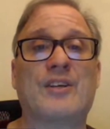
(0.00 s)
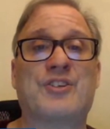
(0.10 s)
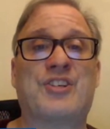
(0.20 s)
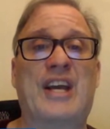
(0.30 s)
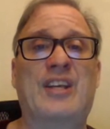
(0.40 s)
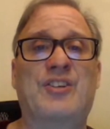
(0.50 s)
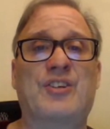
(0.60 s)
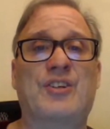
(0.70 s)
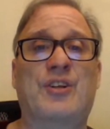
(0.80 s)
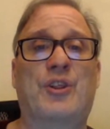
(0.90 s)

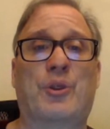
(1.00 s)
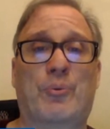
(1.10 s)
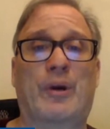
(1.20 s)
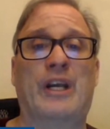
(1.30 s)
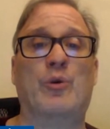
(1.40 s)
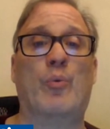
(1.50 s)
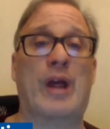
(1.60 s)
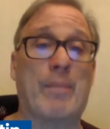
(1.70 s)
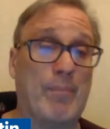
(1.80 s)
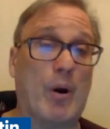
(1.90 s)
6-3 to
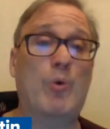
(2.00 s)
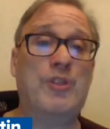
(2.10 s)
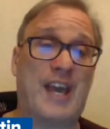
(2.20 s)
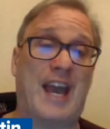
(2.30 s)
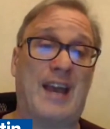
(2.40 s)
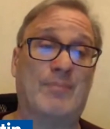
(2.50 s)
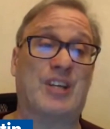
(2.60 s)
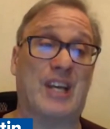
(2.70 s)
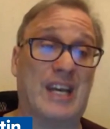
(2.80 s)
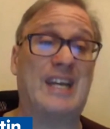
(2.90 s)
win both
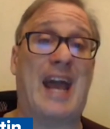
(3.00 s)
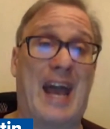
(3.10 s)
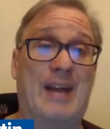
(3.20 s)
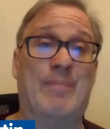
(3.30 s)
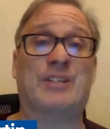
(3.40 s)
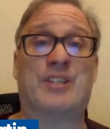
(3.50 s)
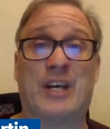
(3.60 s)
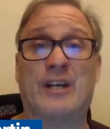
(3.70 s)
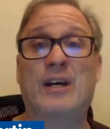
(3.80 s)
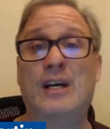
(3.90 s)
games in
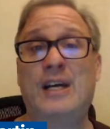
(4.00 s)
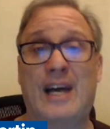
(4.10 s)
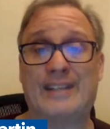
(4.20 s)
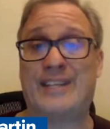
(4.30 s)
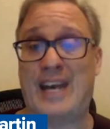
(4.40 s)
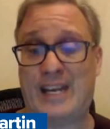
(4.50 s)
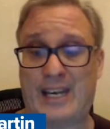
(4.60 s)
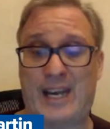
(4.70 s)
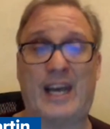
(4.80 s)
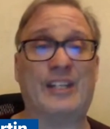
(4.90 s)
Edmonton and
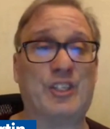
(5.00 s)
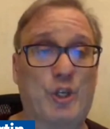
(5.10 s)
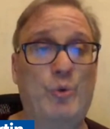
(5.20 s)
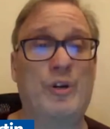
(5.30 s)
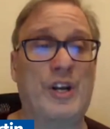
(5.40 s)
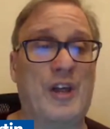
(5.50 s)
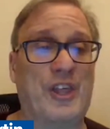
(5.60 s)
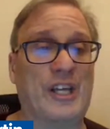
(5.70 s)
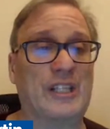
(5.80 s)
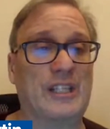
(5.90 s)
take a
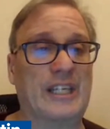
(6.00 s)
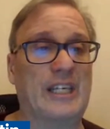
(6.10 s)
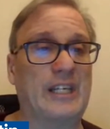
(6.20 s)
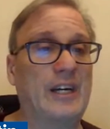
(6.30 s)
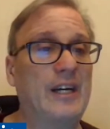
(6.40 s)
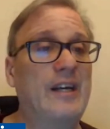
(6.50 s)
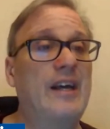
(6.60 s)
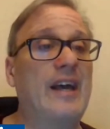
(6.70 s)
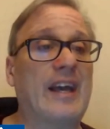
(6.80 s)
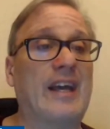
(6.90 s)
2-0 lead
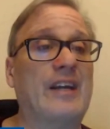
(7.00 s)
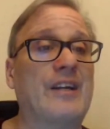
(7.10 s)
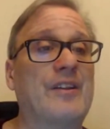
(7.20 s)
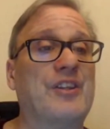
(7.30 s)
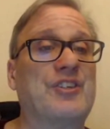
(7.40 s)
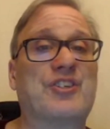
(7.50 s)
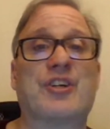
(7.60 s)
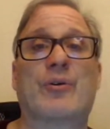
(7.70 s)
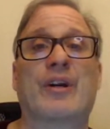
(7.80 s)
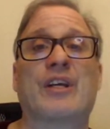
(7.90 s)
in the
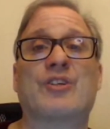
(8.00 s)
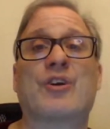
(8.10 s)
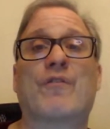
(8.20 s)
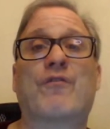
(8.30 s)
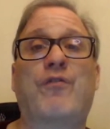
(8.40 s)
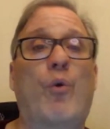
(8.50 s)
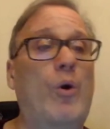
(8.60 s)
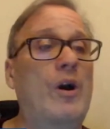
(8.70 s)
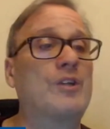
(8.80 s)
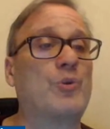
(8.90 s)
series.
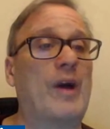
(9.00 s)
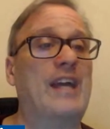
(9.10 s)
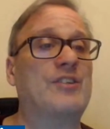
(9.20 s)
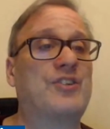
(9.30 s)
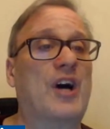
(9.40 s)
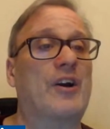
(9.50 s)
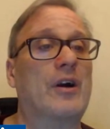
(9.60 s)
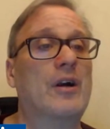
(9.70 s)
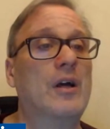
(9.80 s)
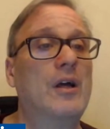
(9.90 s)
For Dwayne
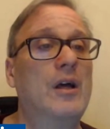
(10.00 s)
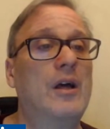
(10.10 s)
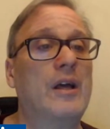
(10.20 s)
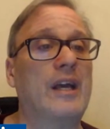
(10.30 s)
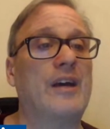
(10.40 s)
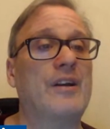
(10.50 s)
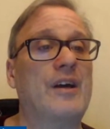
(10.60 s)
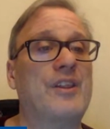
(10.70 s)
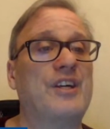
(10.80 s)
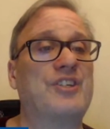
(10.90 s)
Sutter
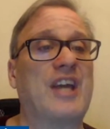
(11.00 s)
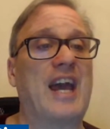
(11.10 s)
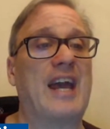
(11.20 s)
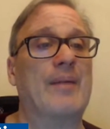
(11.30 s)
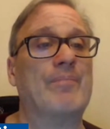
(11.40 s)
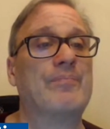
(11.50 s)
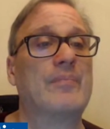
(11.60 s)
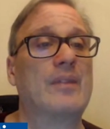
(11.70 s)
in this game,